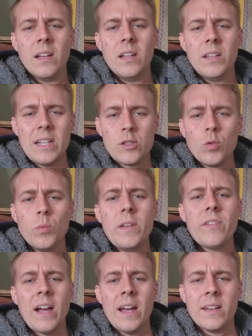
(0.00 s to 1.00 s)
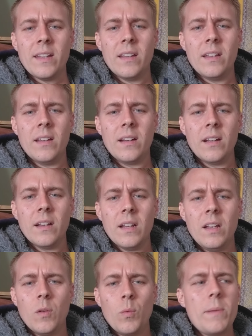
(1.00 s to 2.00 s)
That's all we've had.
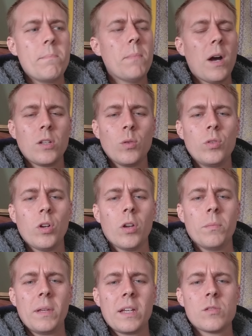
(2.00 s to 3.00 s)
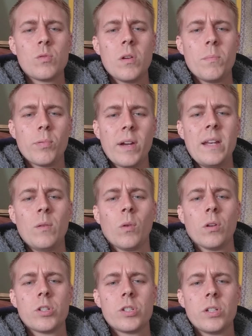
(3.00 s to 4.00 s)
We muddled on because we were
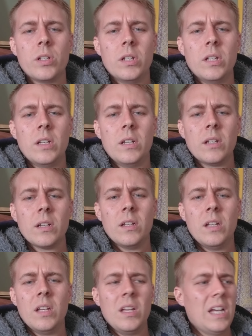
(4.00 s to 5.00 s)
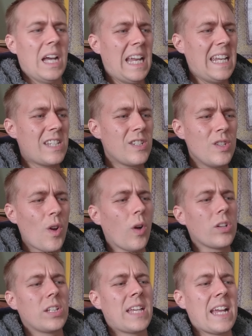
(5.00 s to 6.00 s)
brainwashed and it's
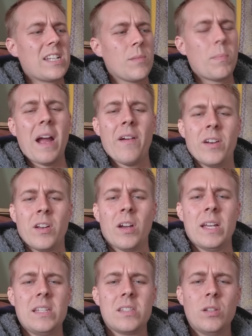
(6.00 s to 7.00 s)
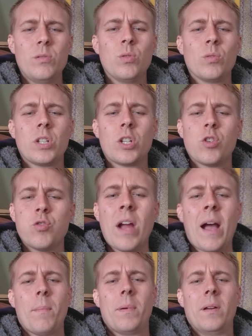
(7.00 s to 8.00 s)
not to get to paradise. Don't talk
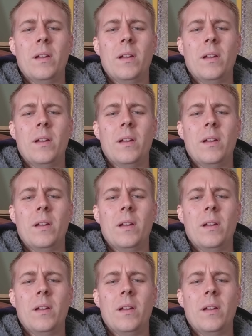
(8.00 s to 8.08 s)
crap.